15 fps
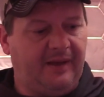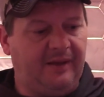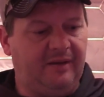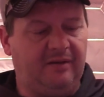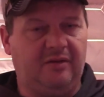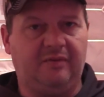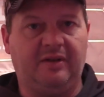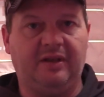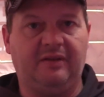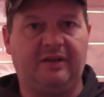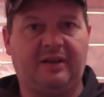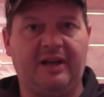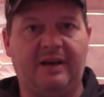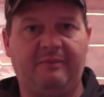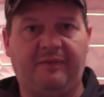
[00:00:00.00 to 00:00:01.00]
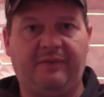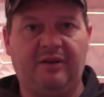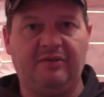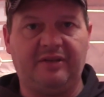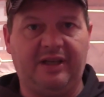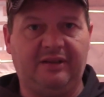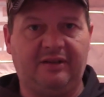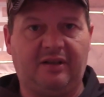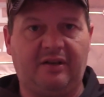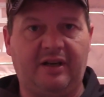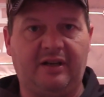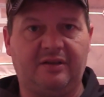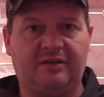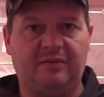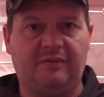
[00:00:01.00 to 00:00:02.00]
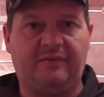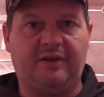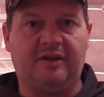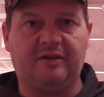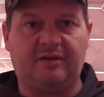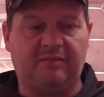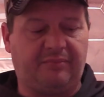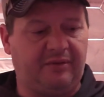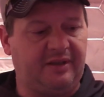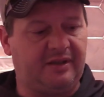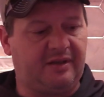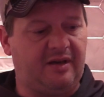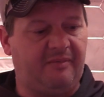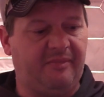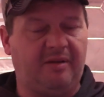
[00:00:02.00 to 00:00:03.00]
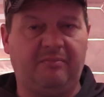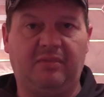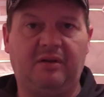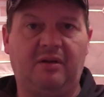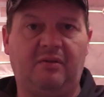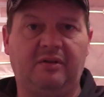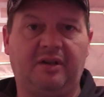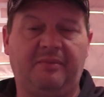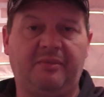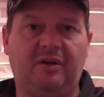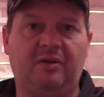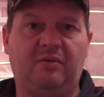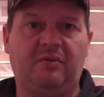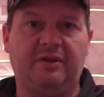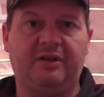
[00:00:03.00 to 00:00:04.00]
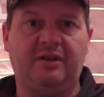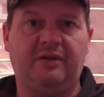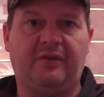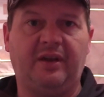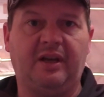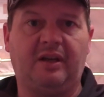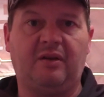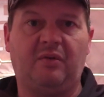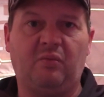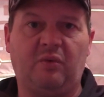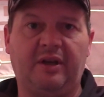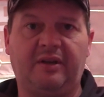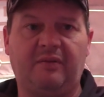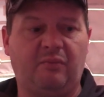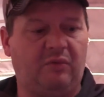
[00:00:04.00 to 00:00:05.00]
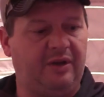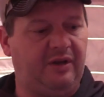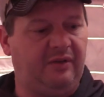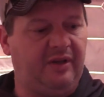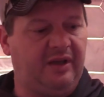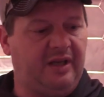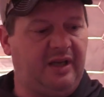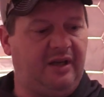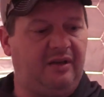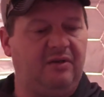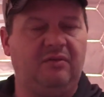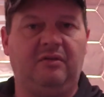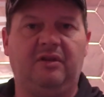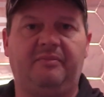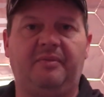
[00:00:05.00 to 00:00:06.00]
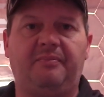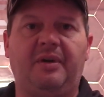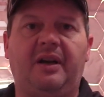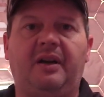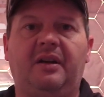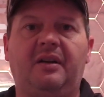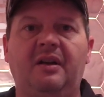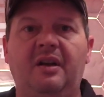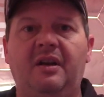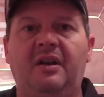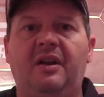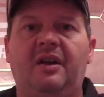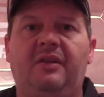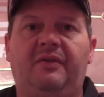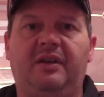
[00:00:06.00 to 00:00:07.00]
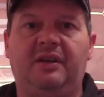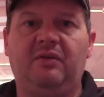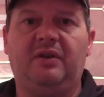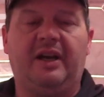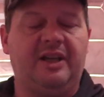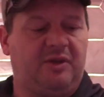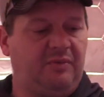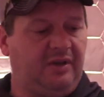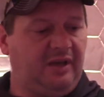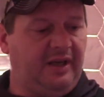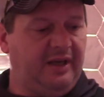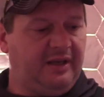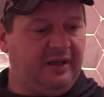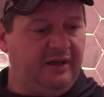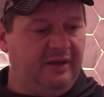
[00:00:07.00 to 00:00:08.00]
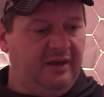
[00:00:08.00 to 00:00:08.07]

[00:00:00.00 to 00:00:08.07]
no, the camera views ain't the greatest so far, so please comment below and let me know what you think, or what you think I could do a little bit better that you guys would like.